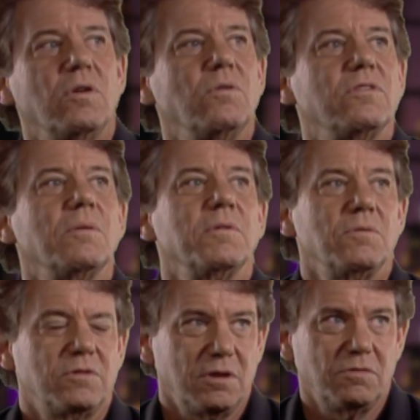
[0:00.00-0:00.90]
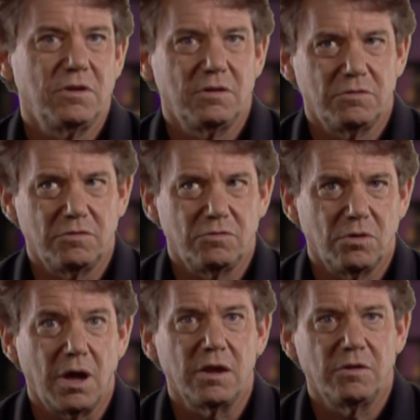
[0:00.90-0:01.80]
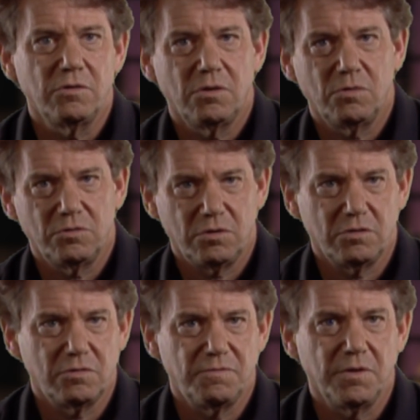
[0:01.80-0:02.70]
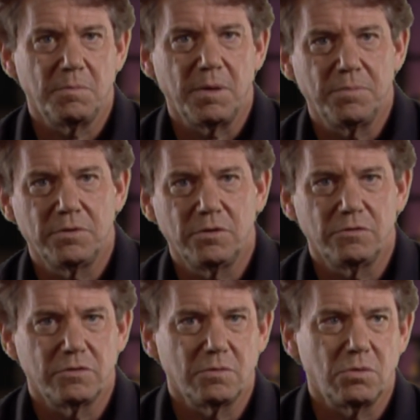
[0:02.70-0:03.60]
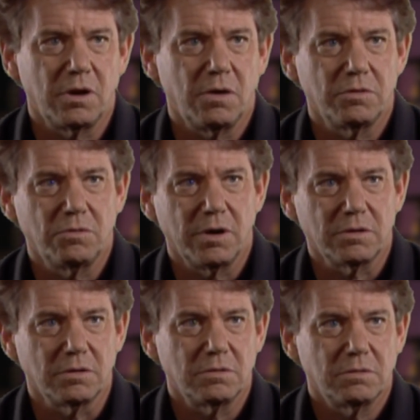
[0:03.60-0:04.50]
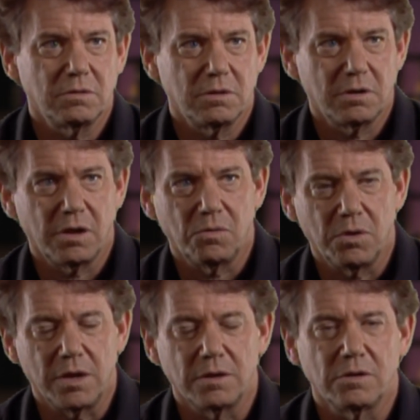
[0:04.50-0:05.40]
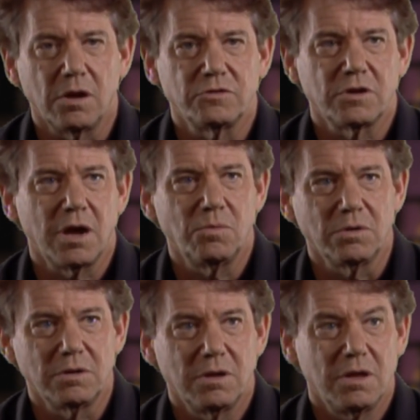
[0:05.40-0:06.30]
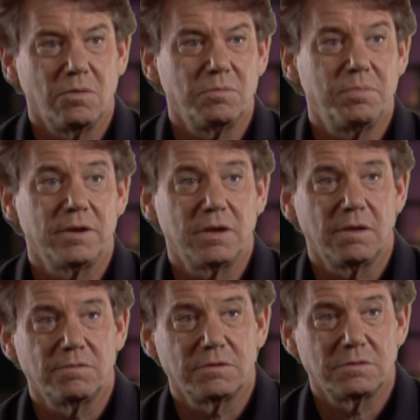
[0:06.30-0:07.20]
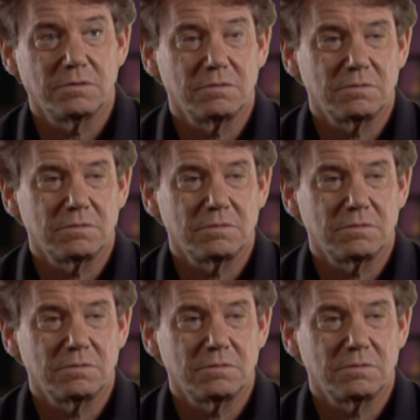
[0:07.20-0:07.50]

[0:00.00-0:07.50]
Here was something, it was, it was an interesting story. I didn't, it was, it's a film I produced that Ron Howard directed and I created called Skyward with Bette Davis.